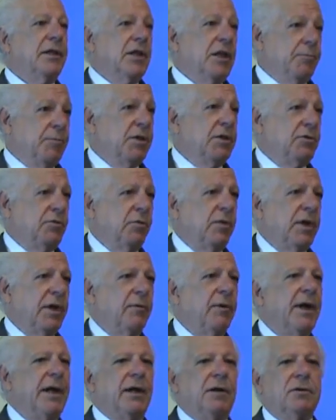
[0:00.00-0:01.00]
deep into the
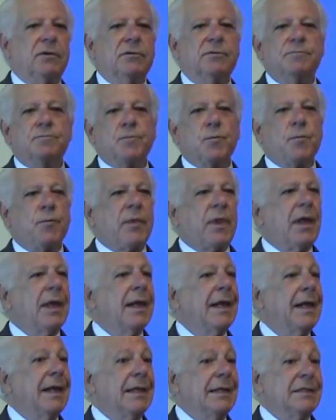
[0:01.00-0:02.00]
ground,
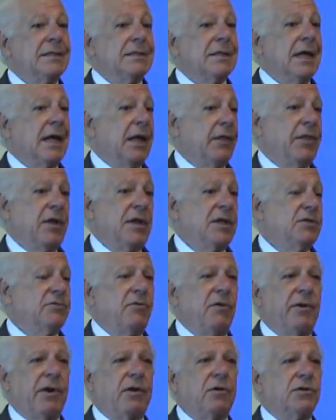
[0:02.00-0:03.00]
I think it's
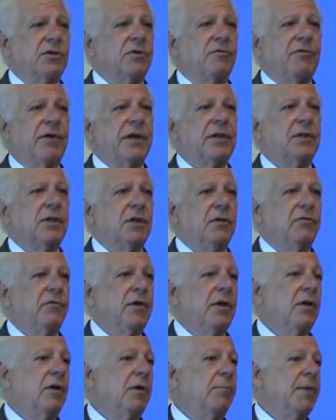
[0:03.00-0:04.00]
very cost effective.
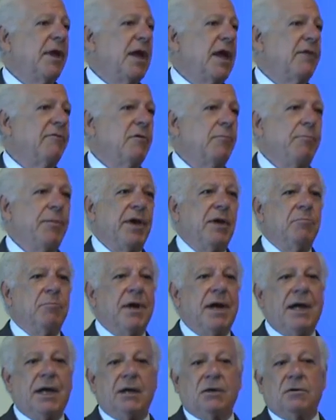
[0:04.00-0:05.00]
You know, it may have a
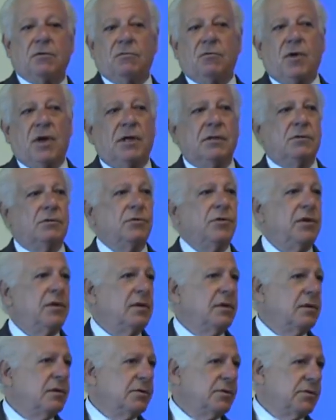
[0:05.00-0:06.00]
payback of 1 to
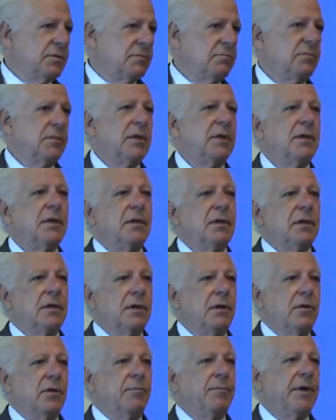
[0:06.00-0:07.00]
2 years,
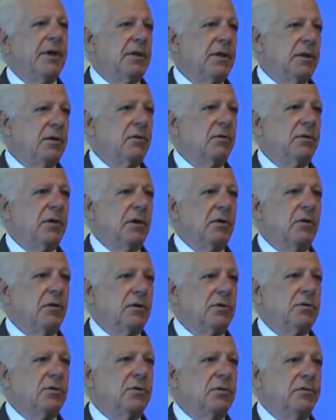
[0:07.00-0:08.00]
you know, depending on the
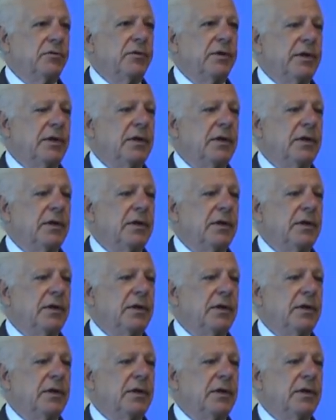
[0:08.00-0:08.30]
cost of